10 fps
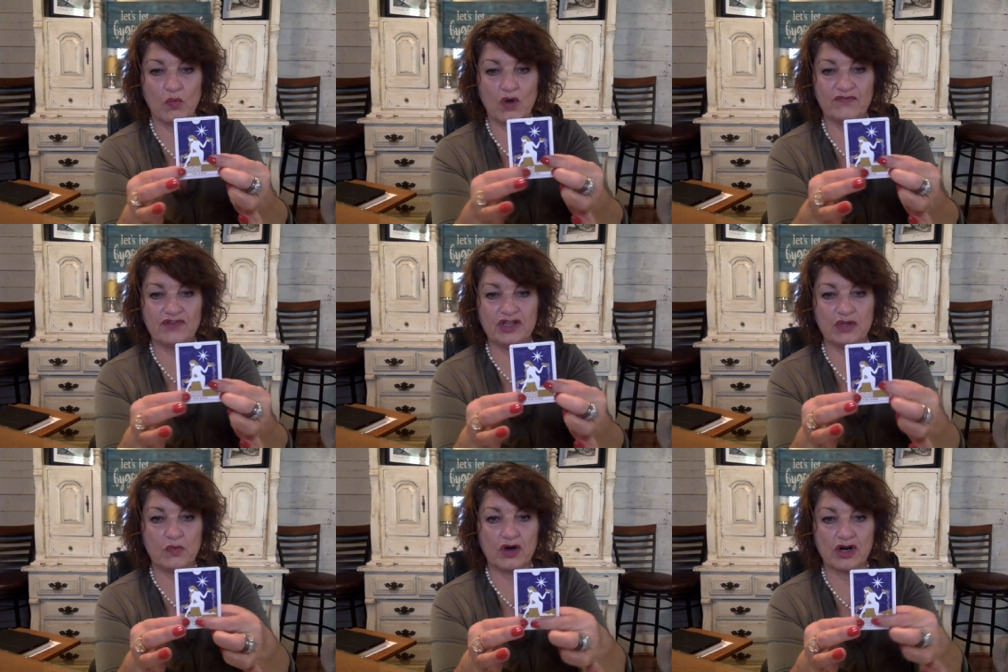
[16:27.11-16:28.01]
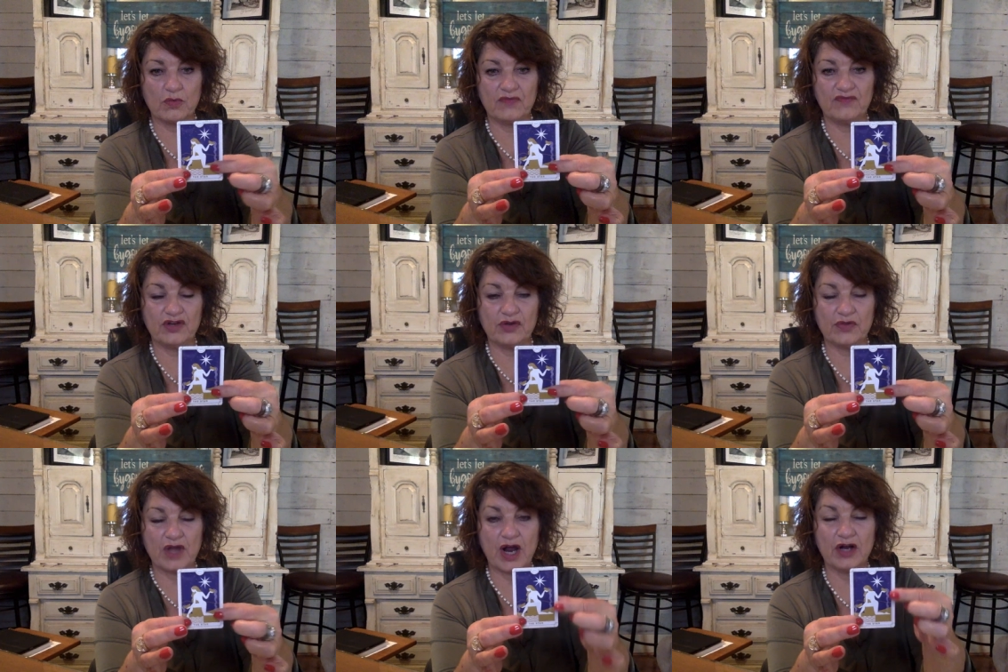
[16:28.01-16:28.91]
One foot in the water, one foot
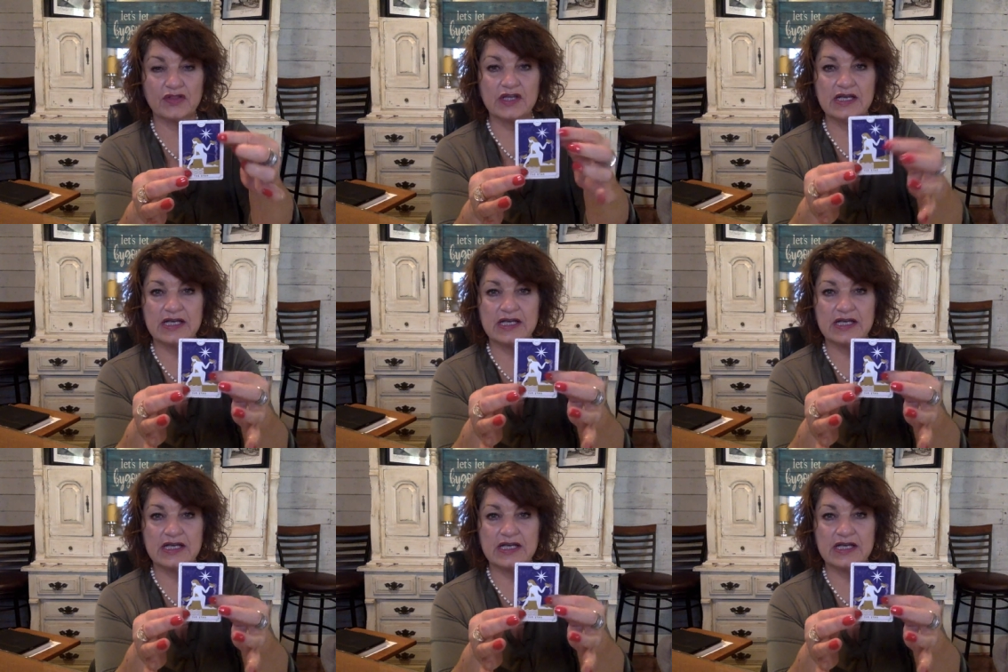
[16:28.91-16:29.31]
on the earth.